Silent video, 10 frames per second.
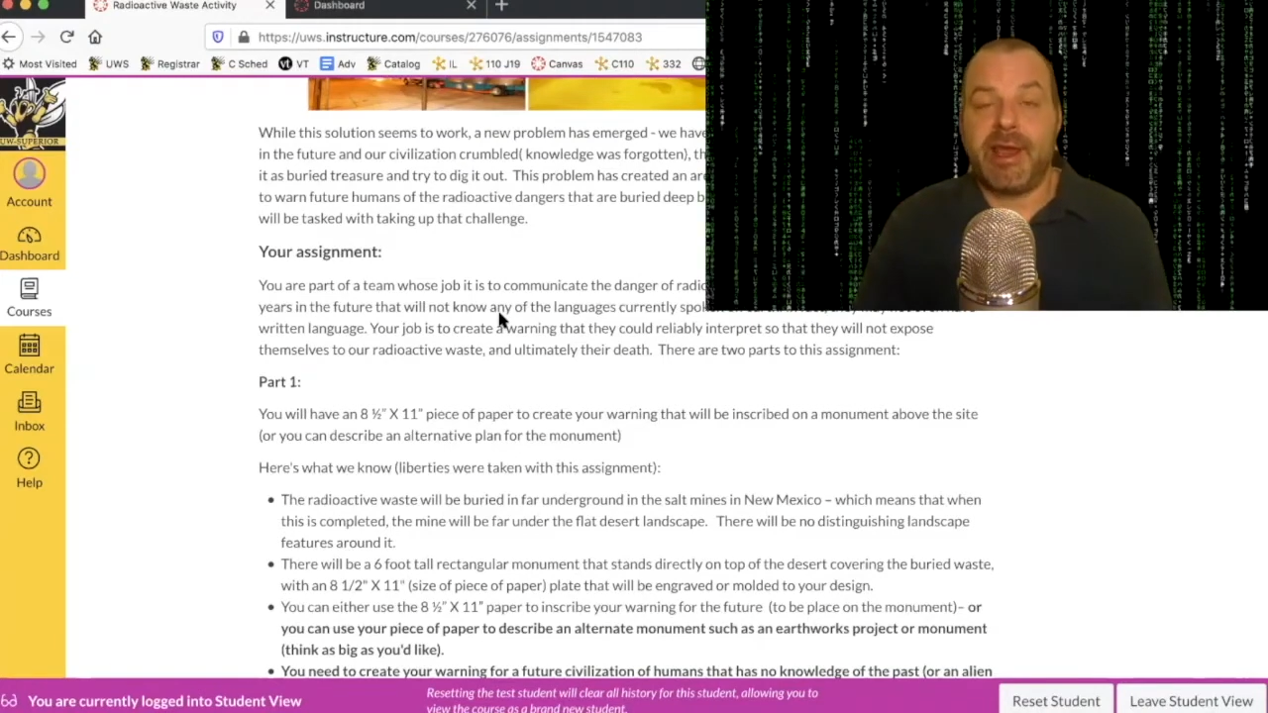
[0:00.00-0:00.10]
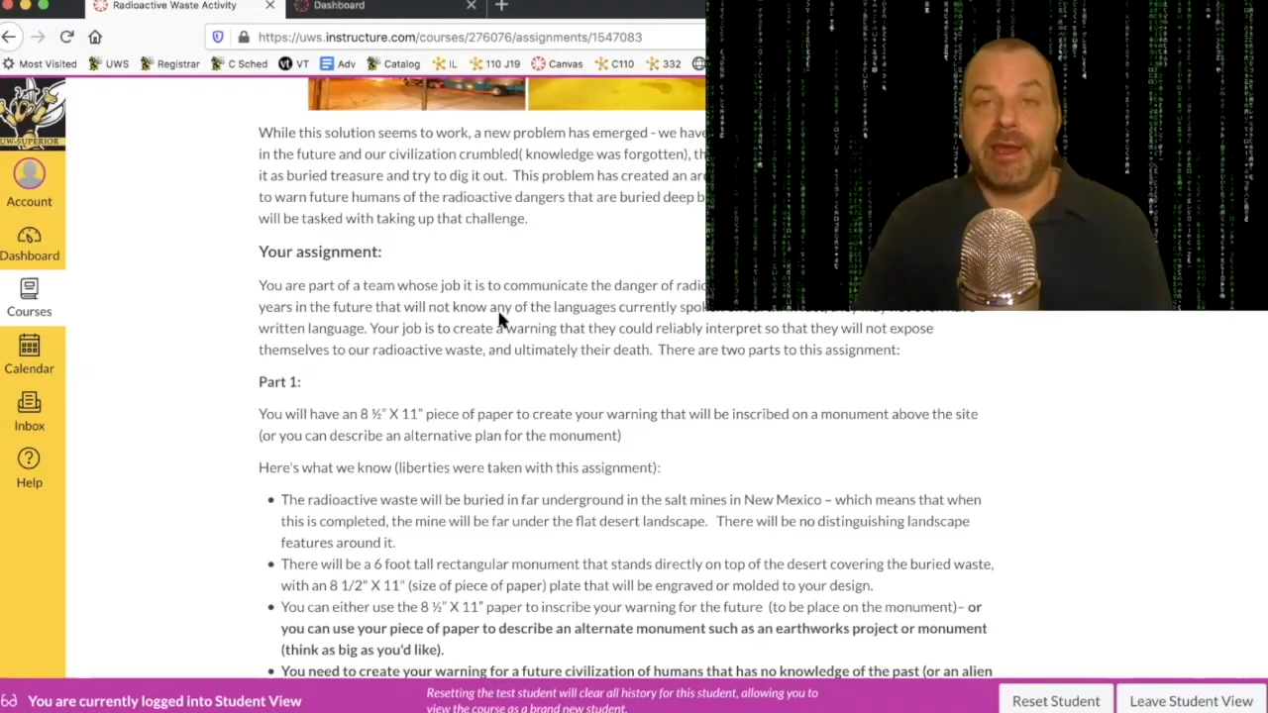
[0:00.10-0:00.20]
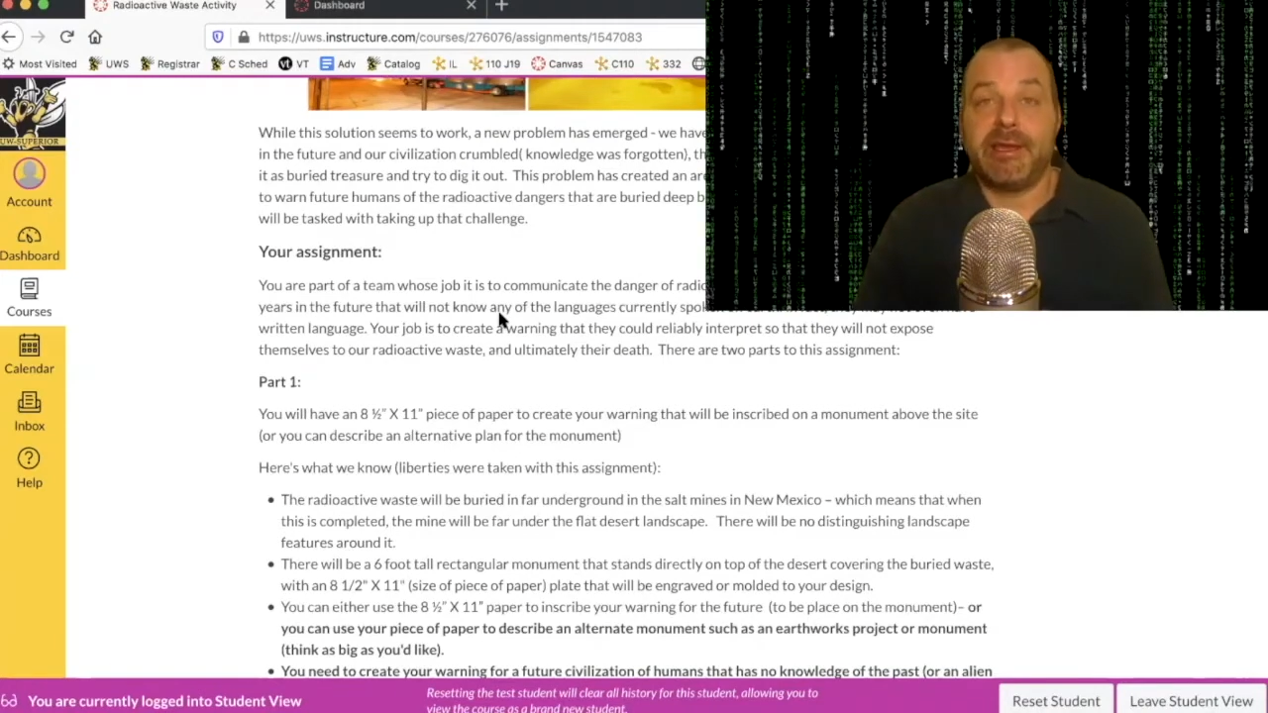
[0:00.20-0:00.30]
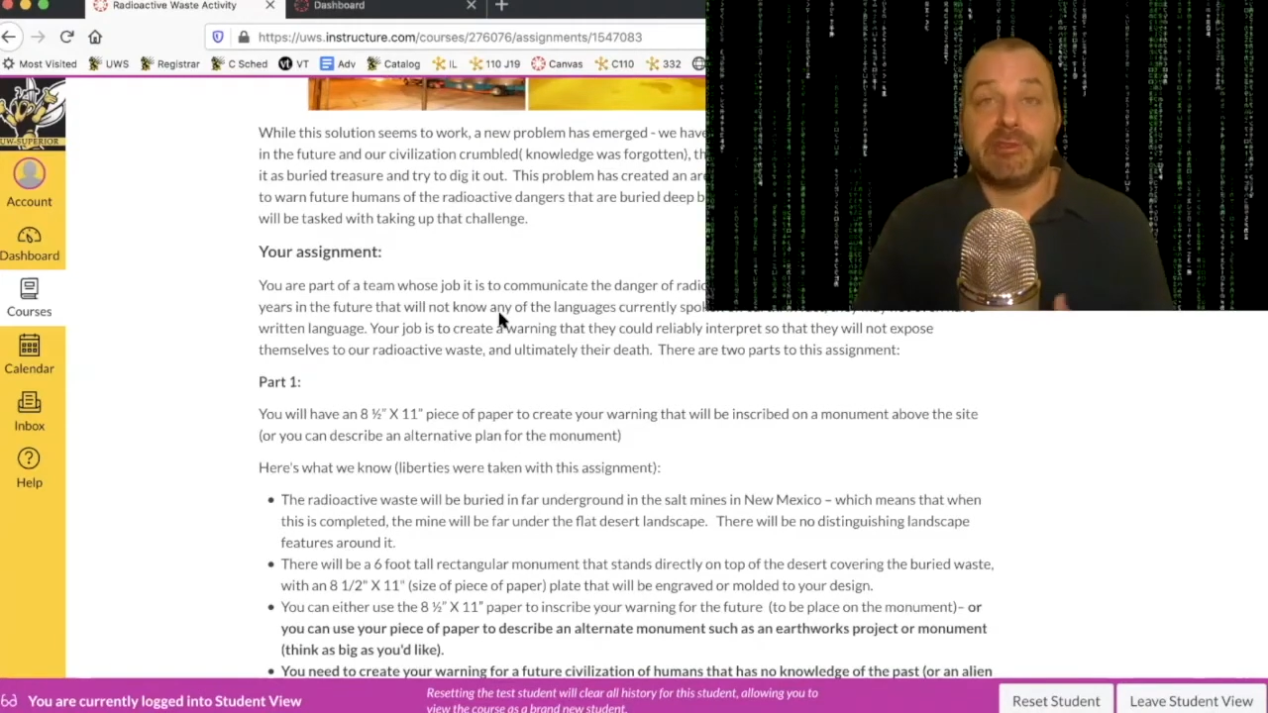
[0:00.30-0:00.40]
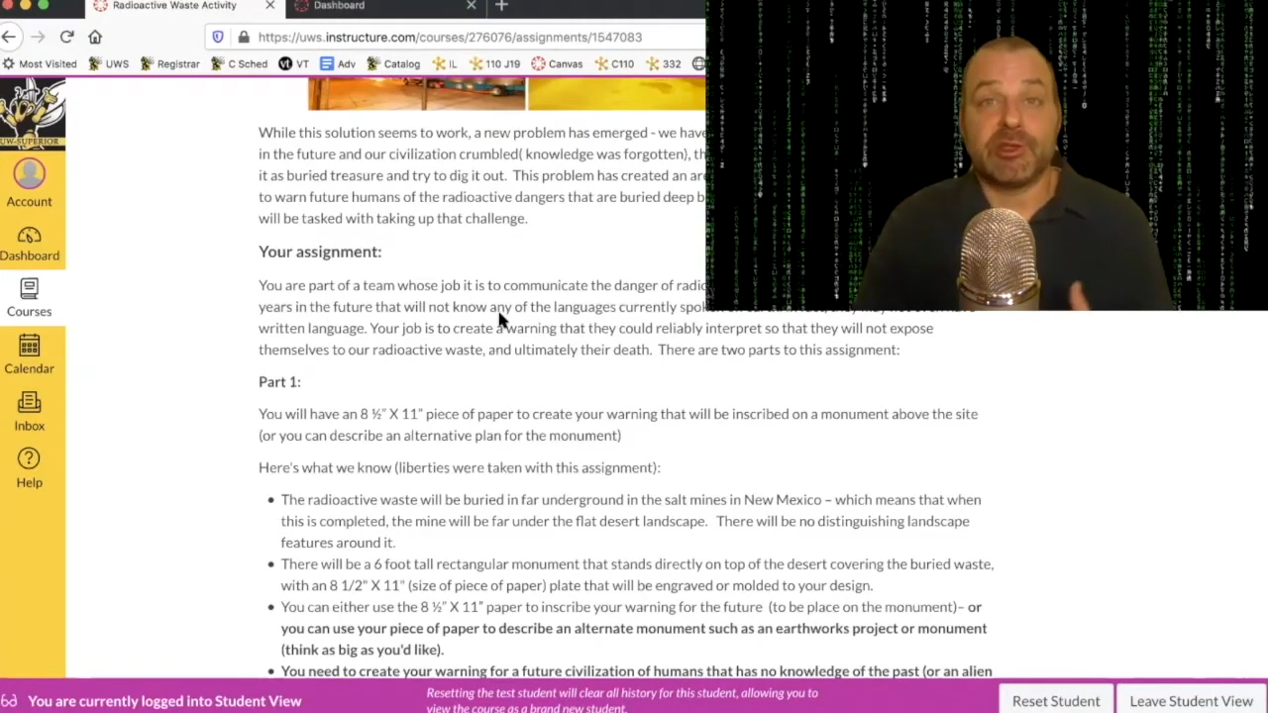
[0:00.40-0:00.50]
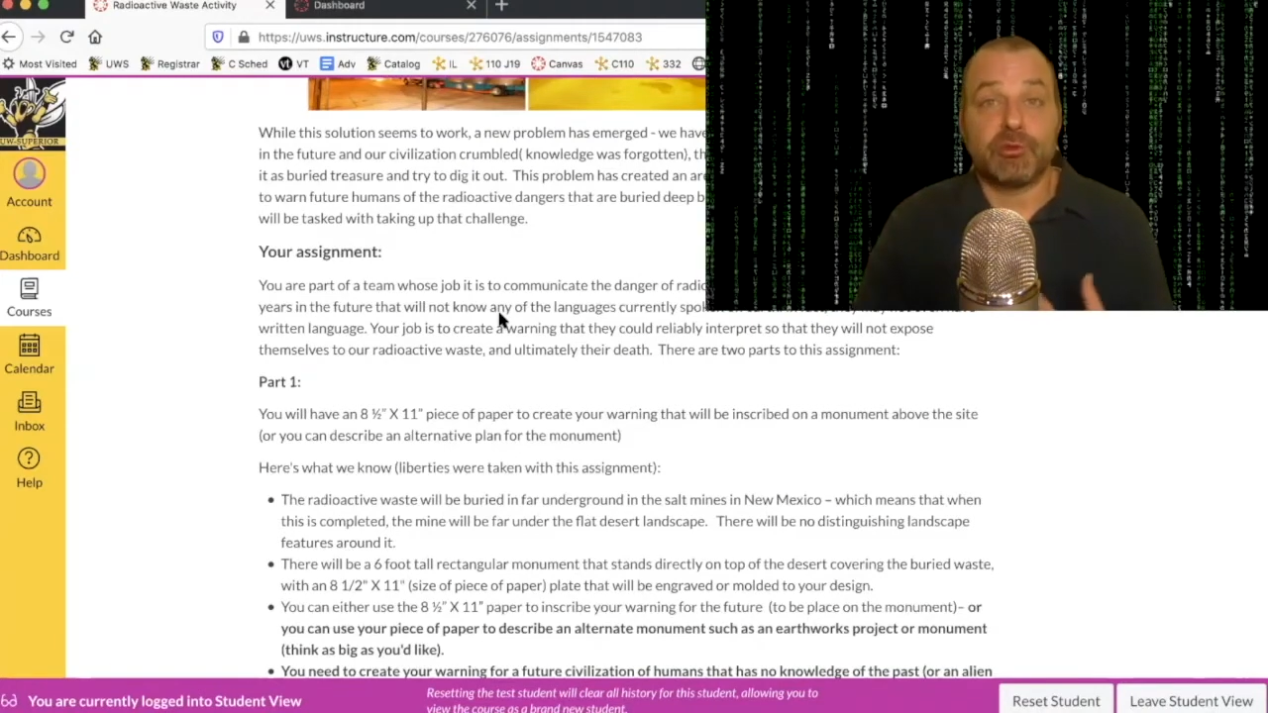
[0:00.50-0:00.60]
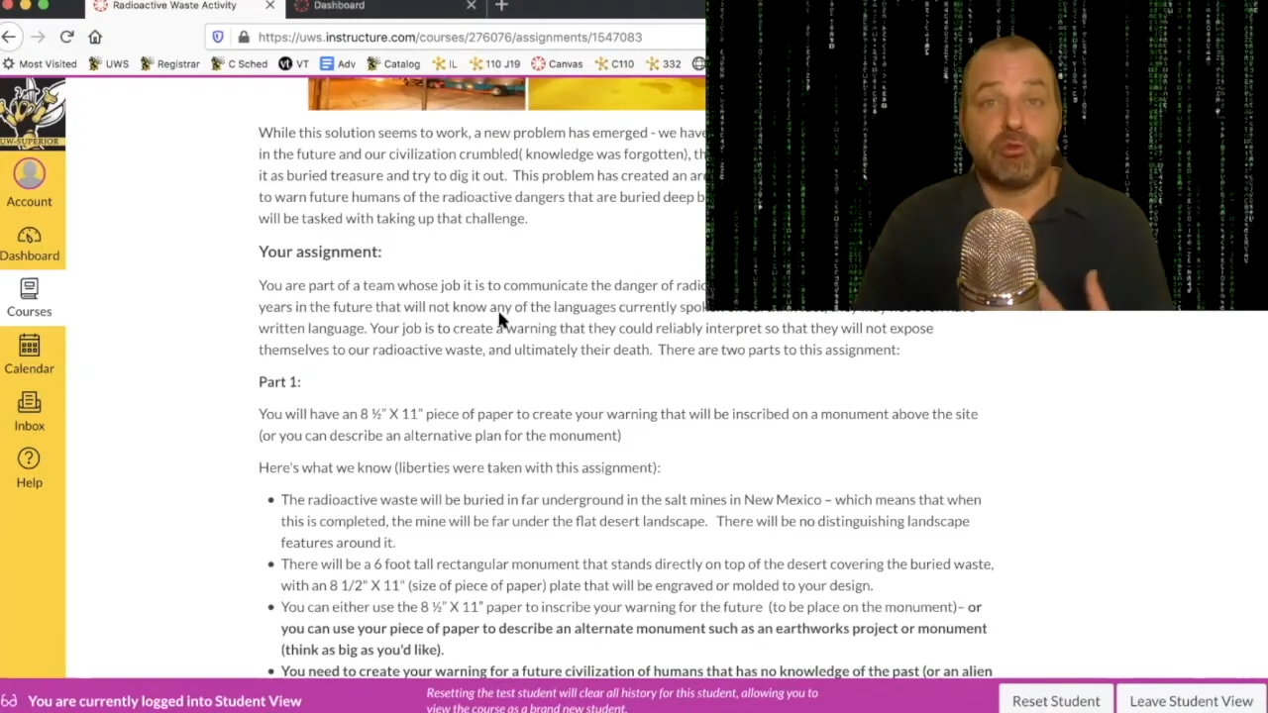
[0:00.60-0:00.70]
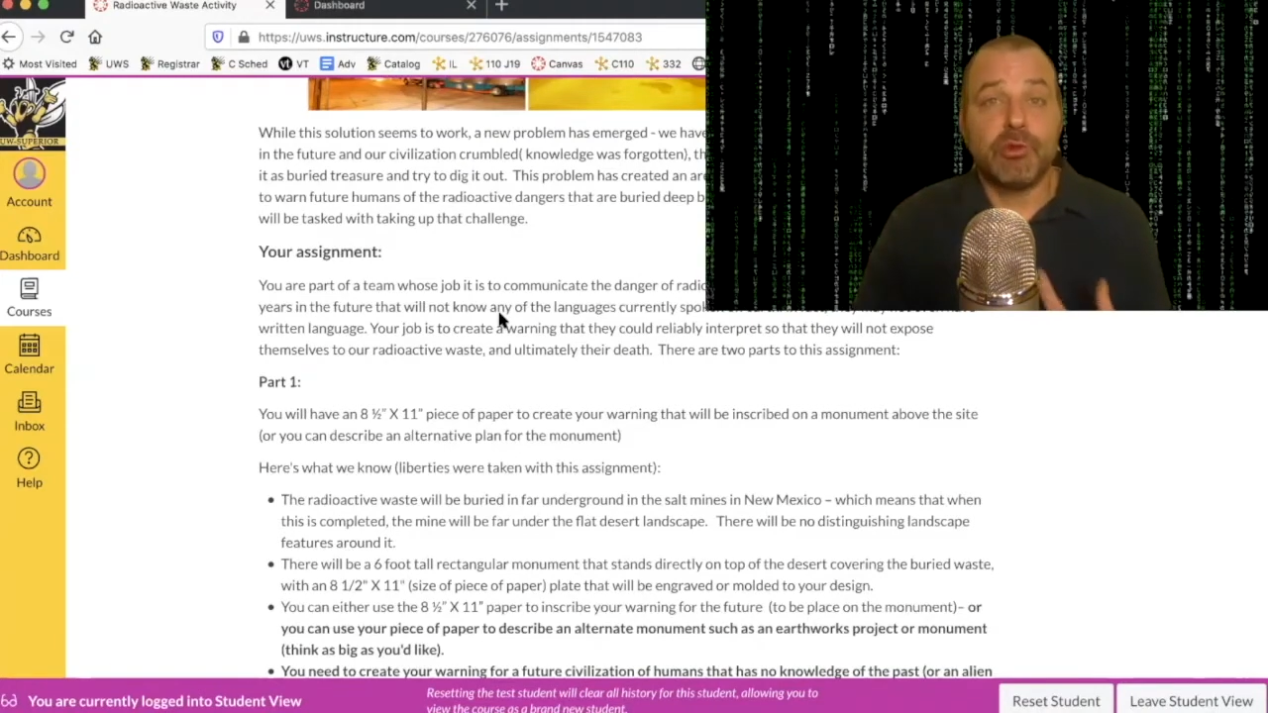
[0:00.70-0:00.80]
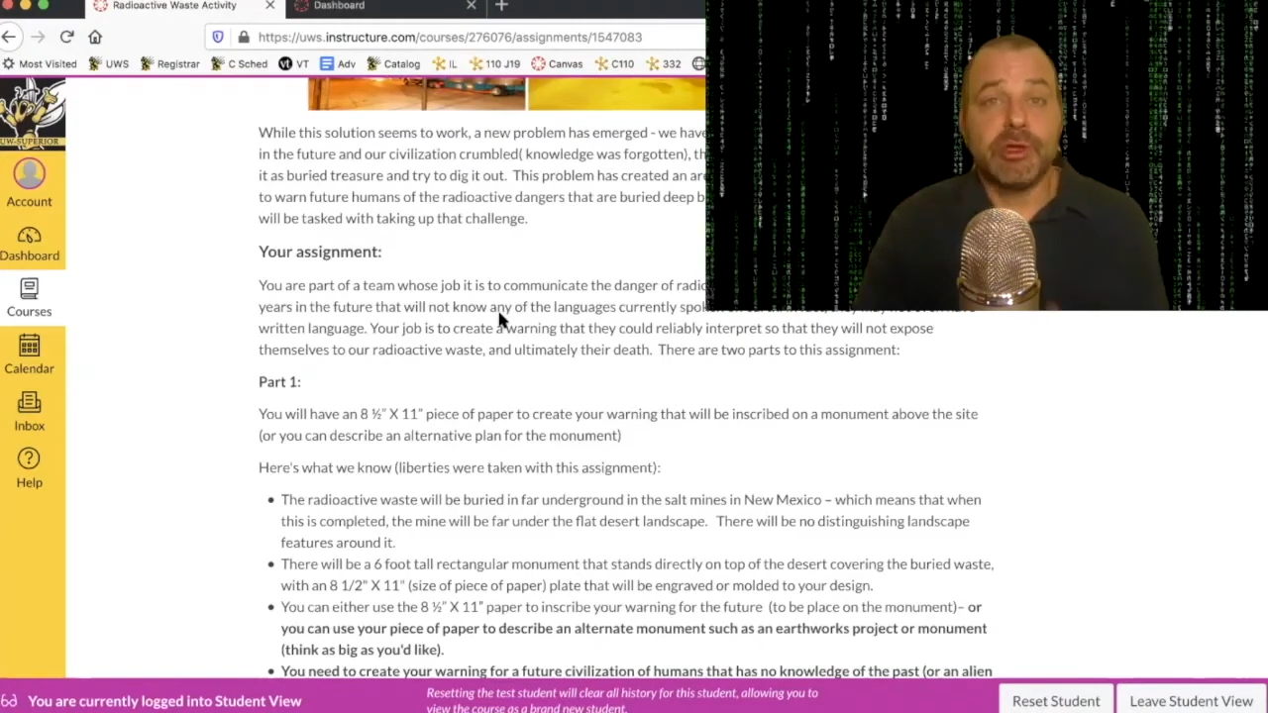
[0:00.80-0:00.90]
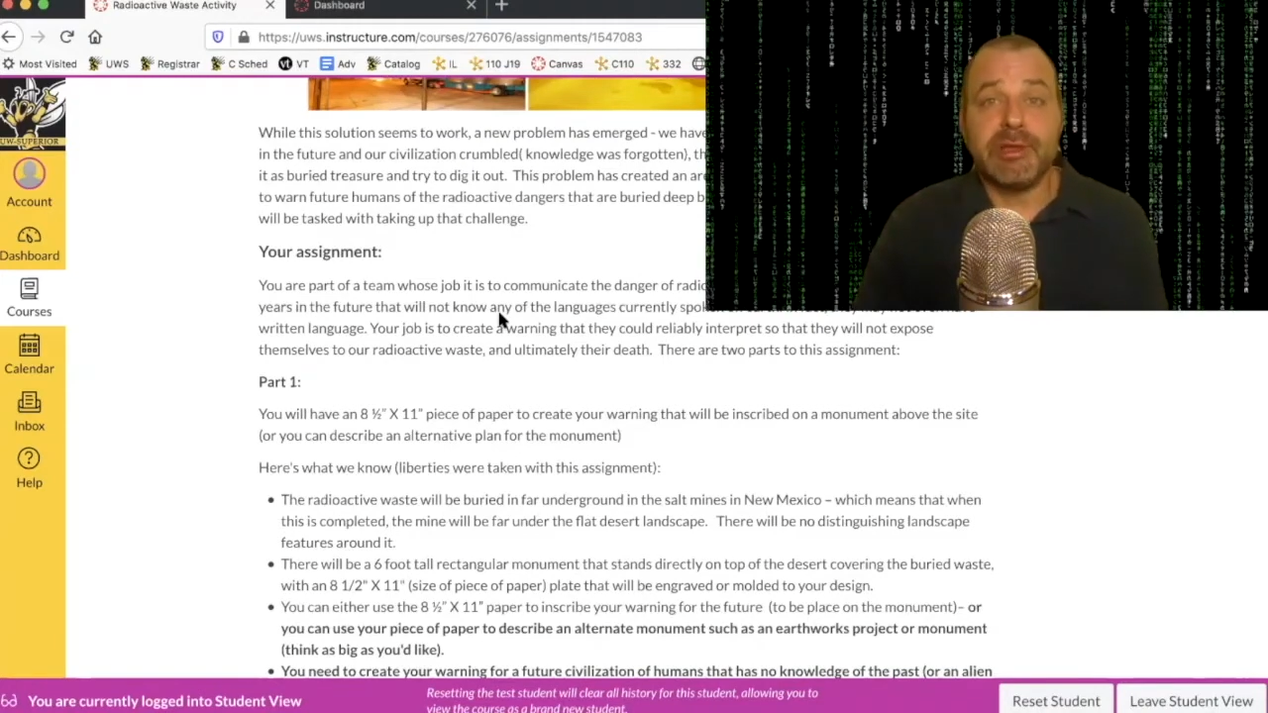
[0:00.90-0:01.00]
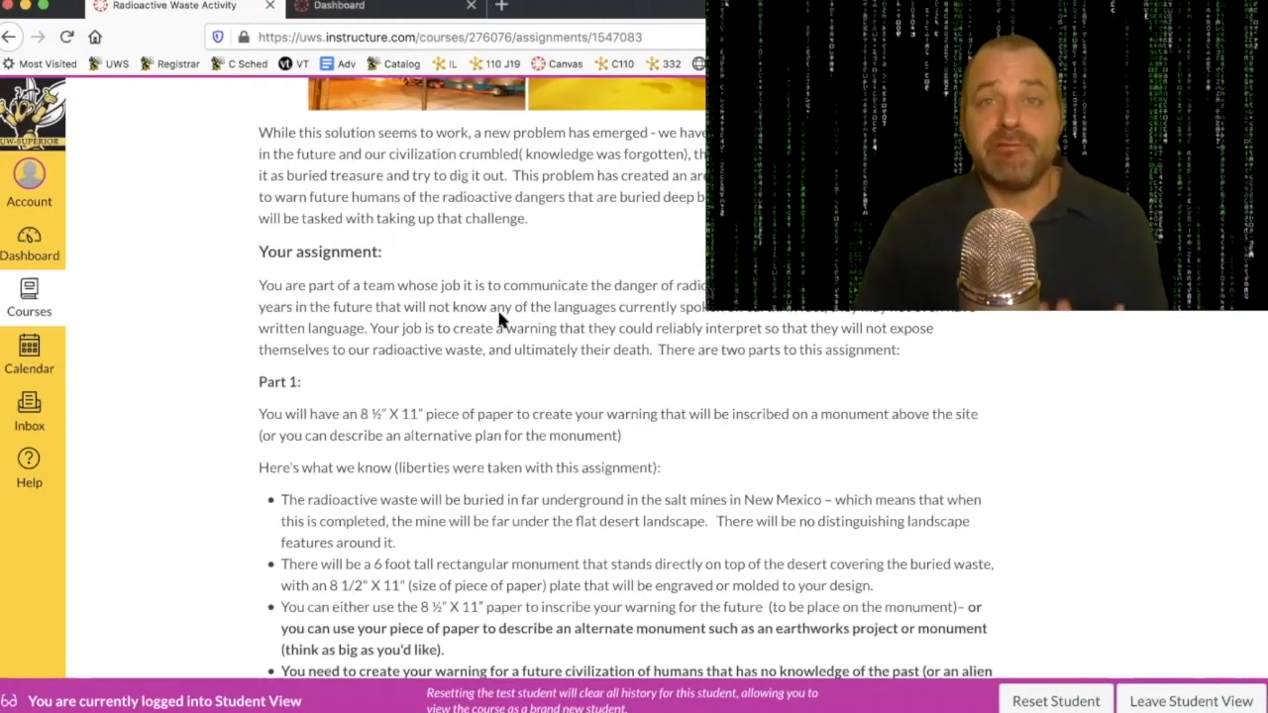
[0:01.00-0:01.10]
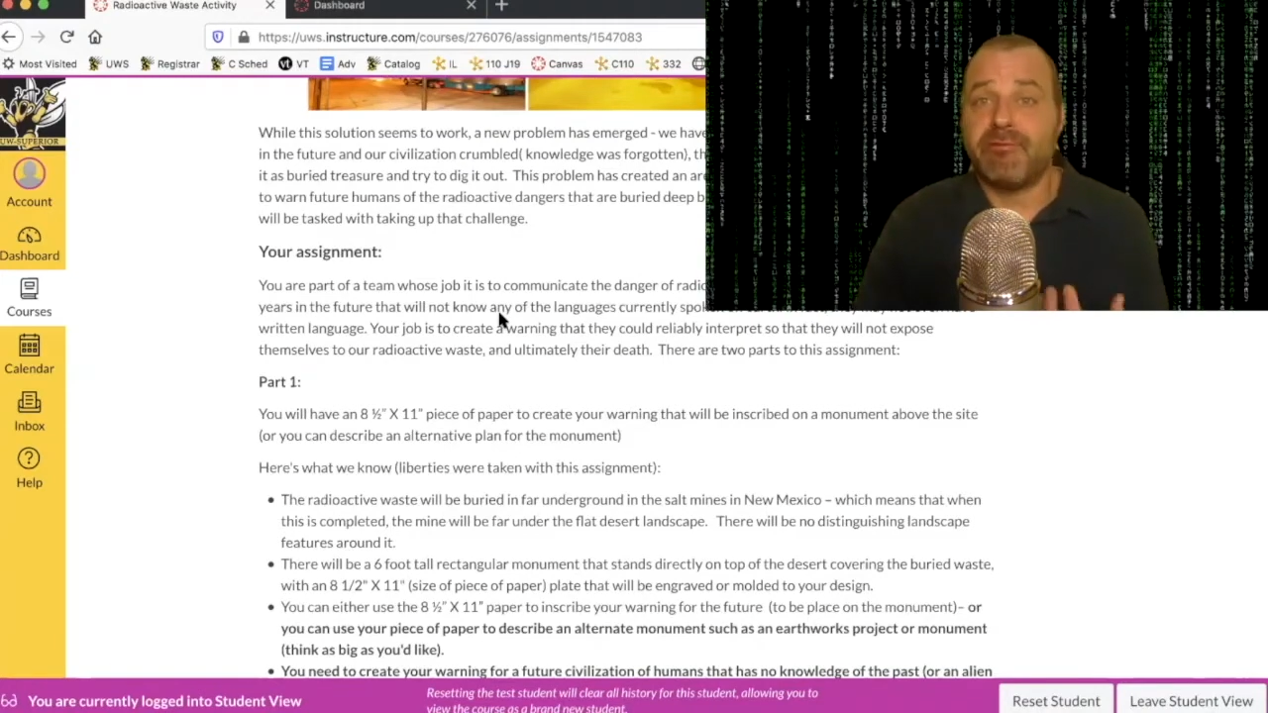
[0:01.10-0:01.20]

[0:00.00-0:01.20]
And it's a really